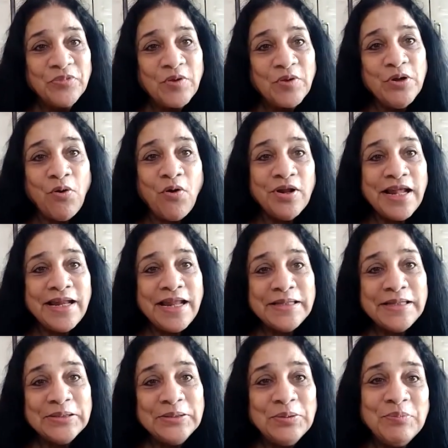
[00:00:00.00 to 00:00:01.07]
we all are
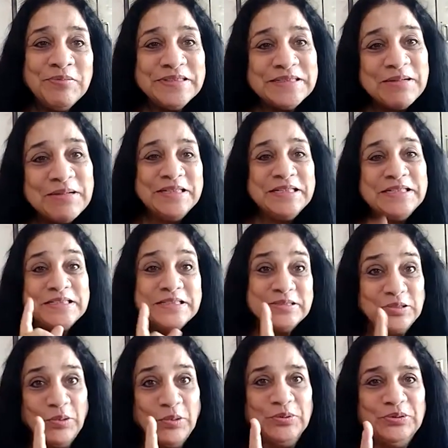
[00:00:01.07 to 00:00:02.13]
like that. The moment somebody tells us,
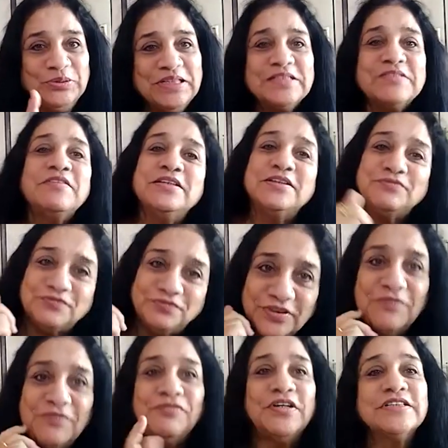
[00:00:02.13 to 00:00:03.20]
don't do this,
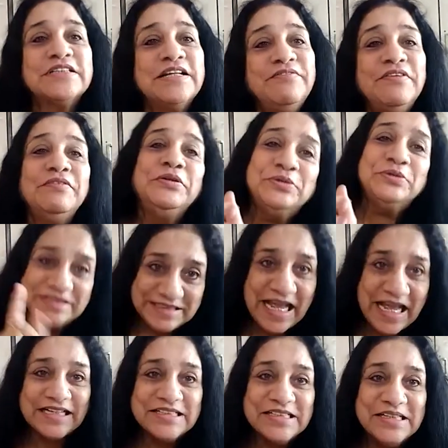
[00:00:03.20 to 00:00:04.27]
the first thing we will do is
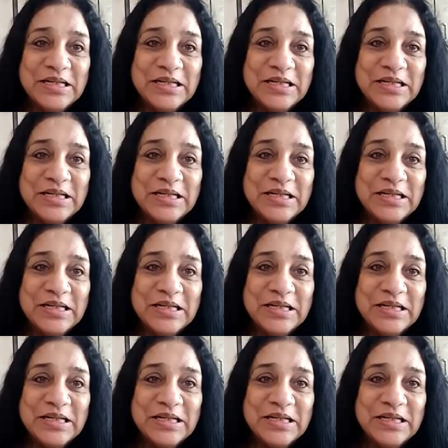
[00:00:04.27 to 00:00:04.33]
that.